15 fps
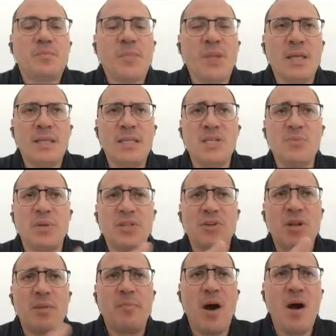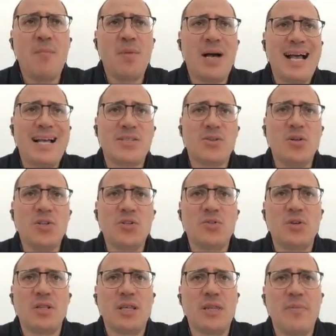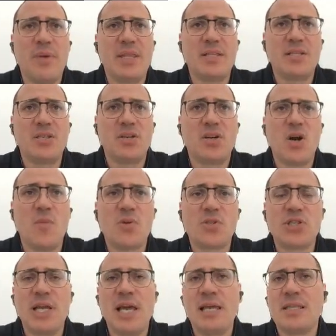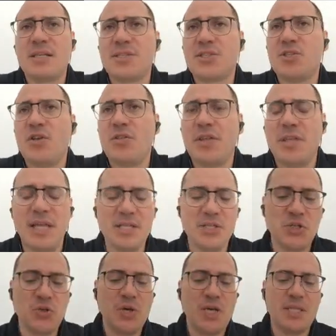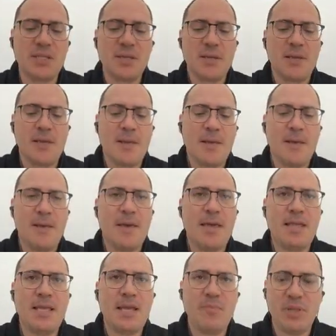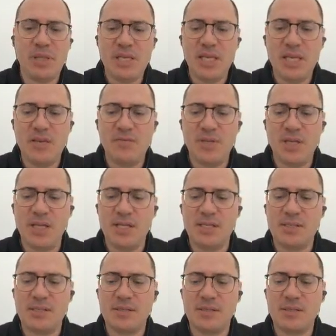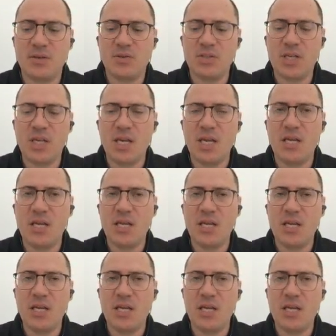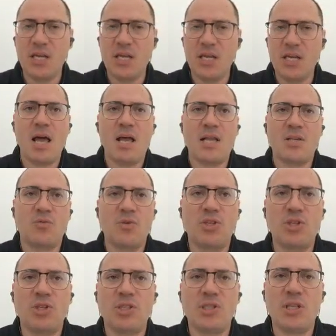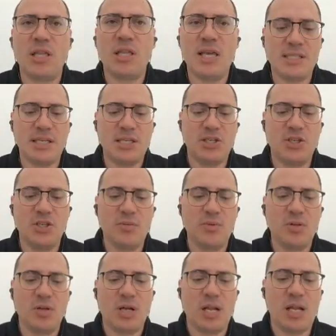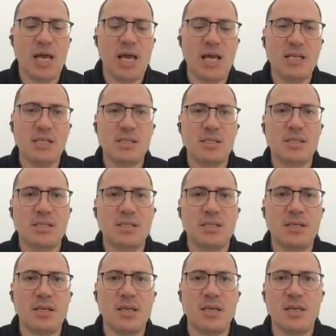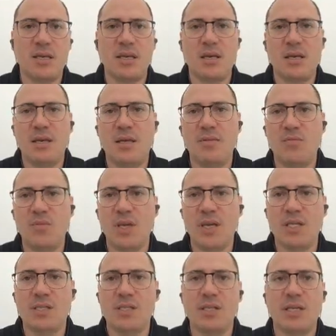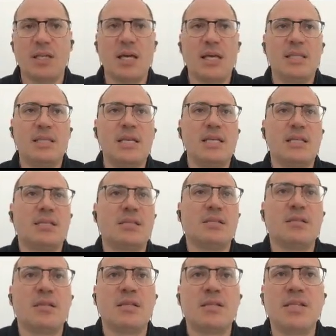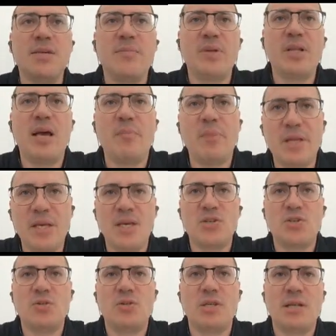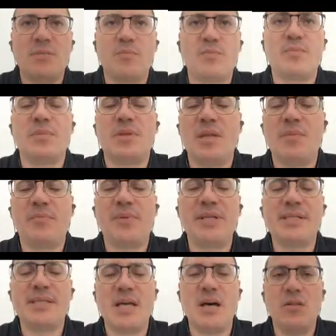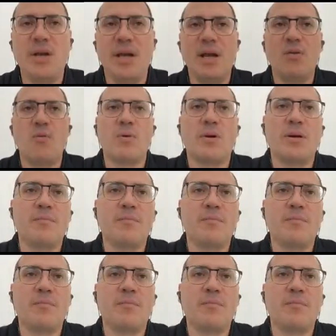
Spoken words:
This particular POM has also a dependency on common slang. There's nothing else to it. And I believe this contains a class, which is an executable class. And we can see it like this. It's a simple application that prints out hello world.